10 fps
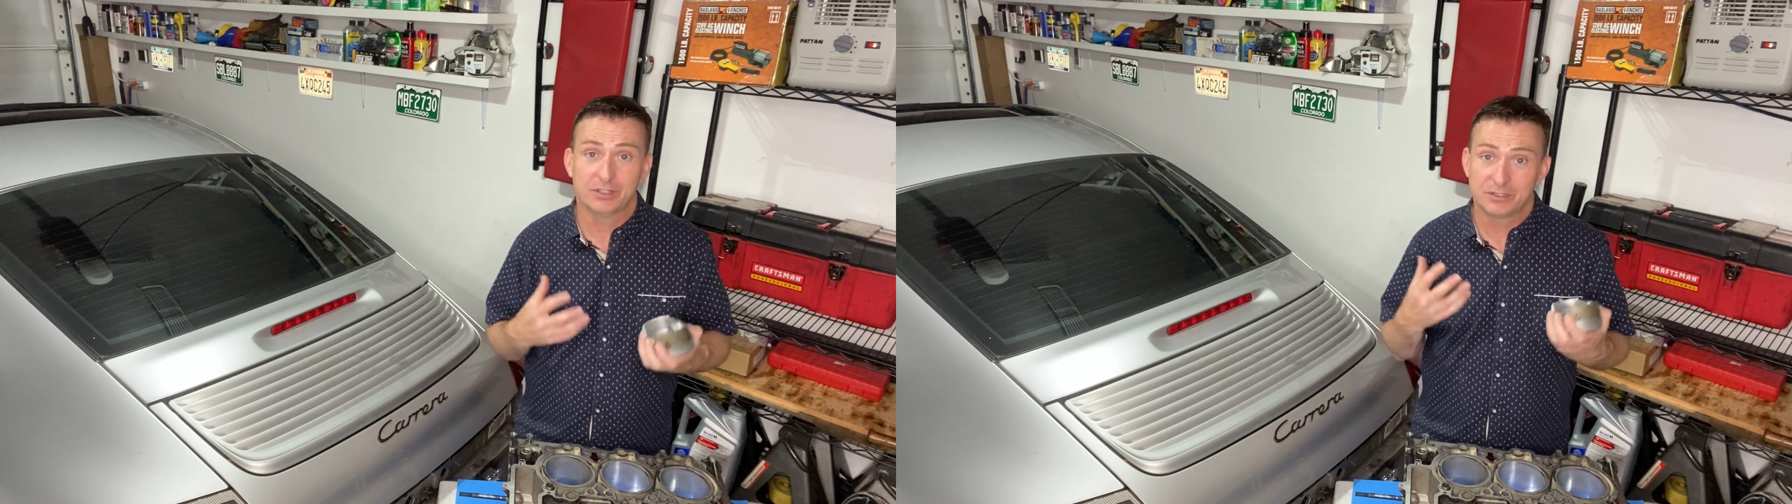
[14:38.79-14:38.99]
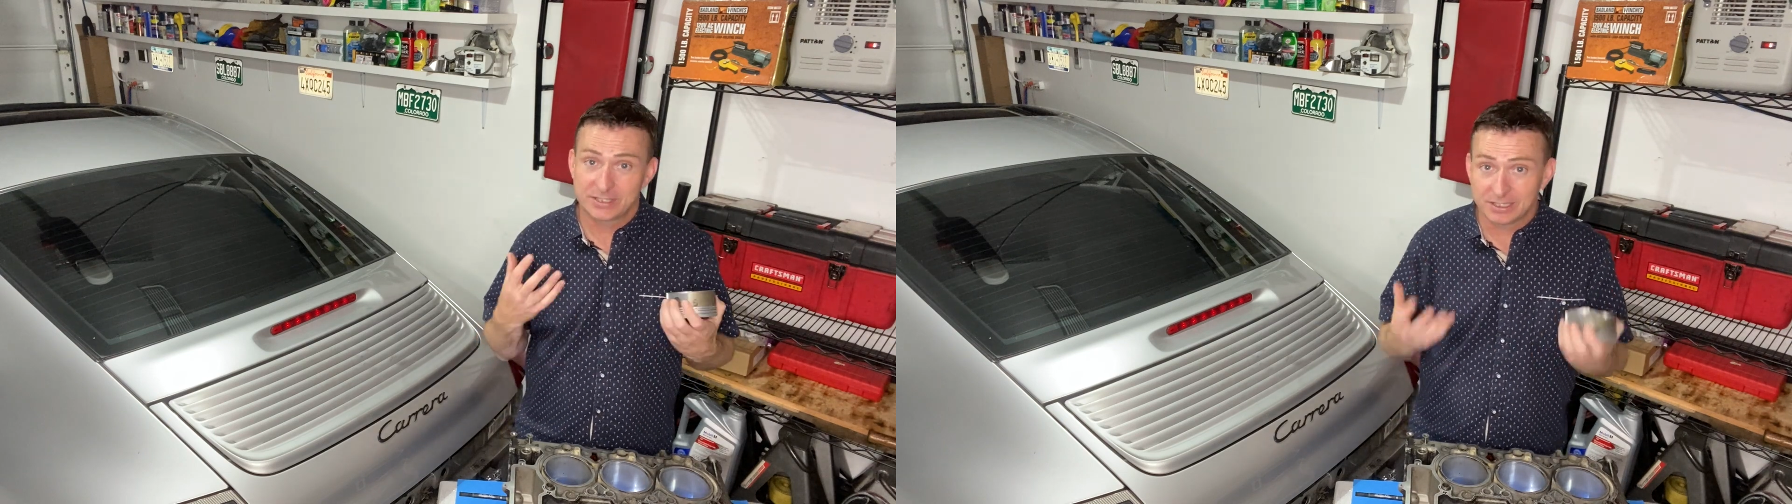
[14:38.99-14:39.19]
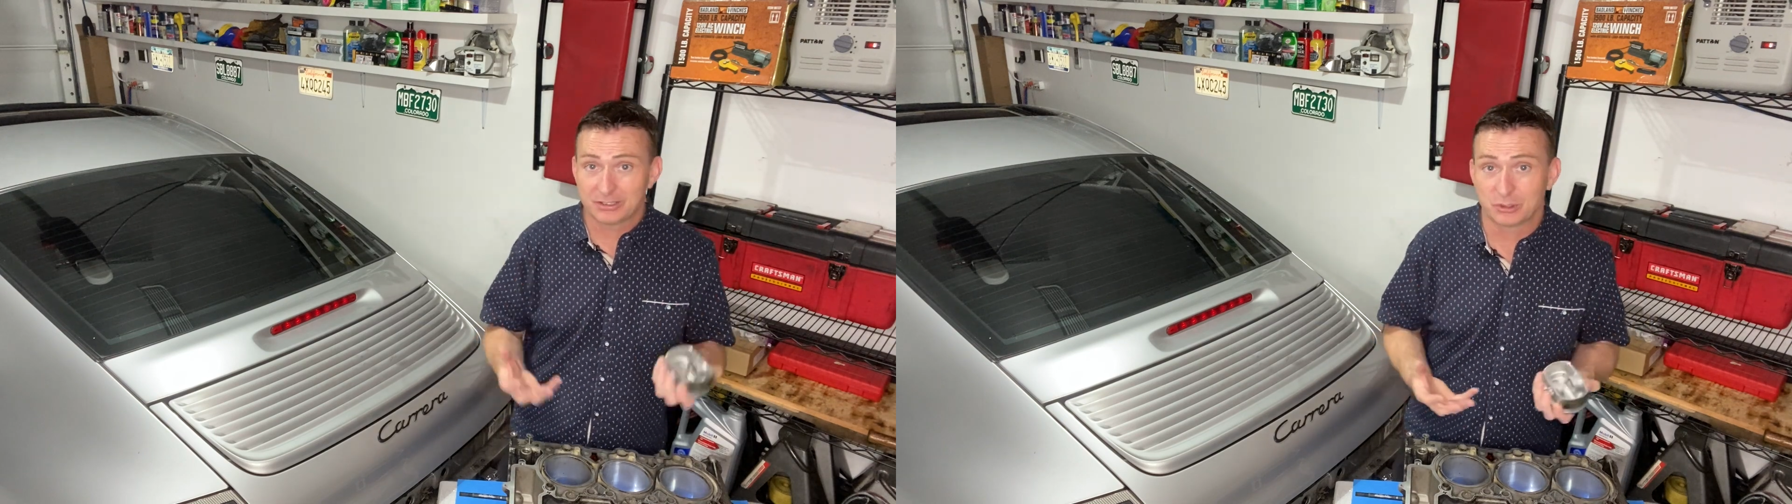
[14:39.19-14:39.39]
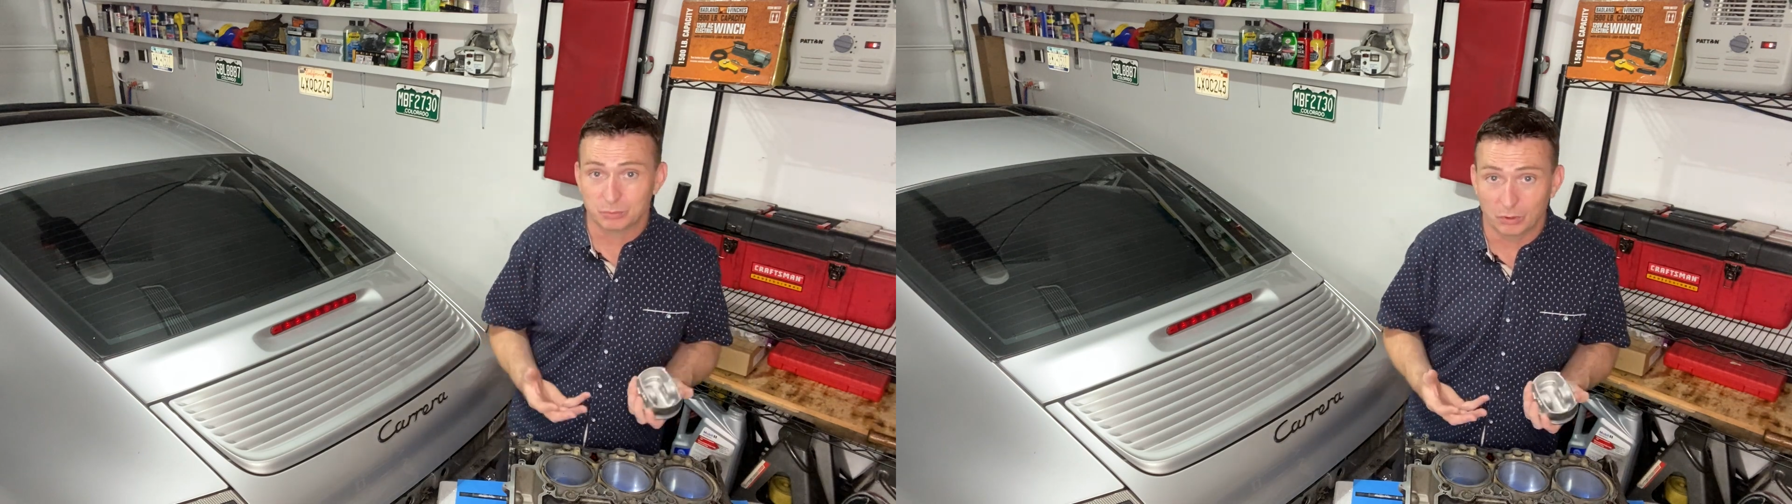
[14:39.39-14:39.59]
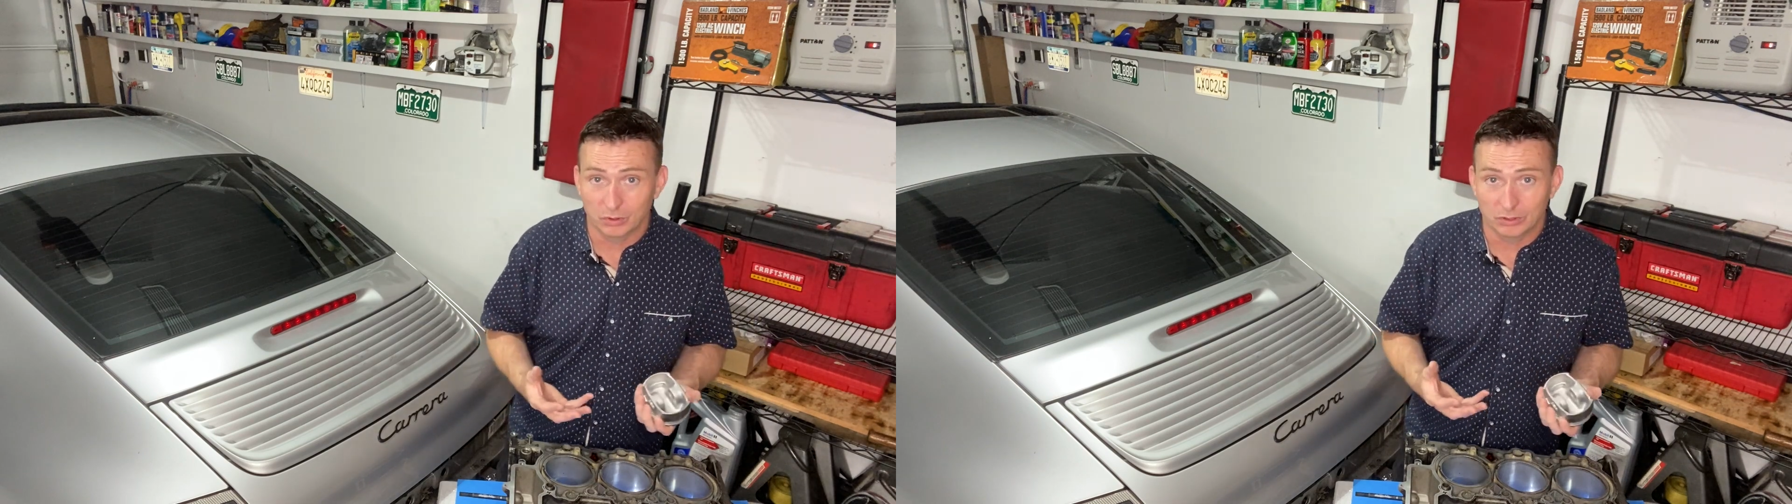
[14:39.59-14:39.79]
the cylinder
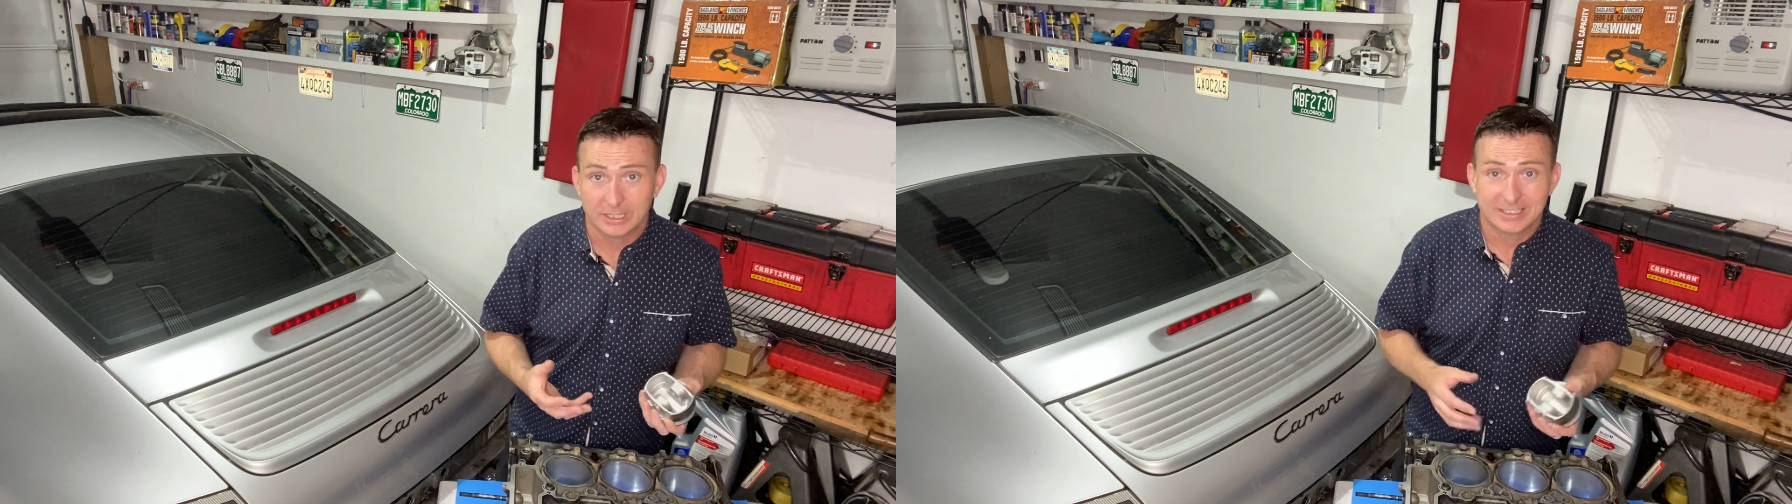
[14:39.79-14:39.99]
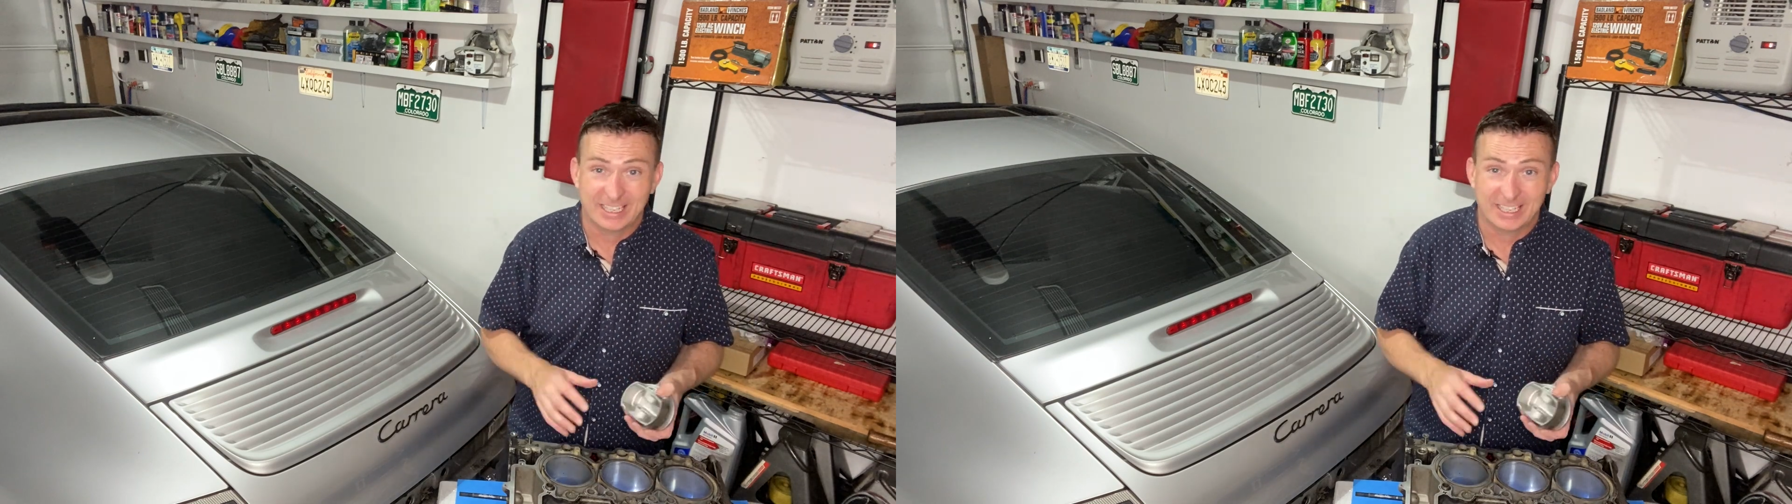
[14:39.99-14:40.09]
wall.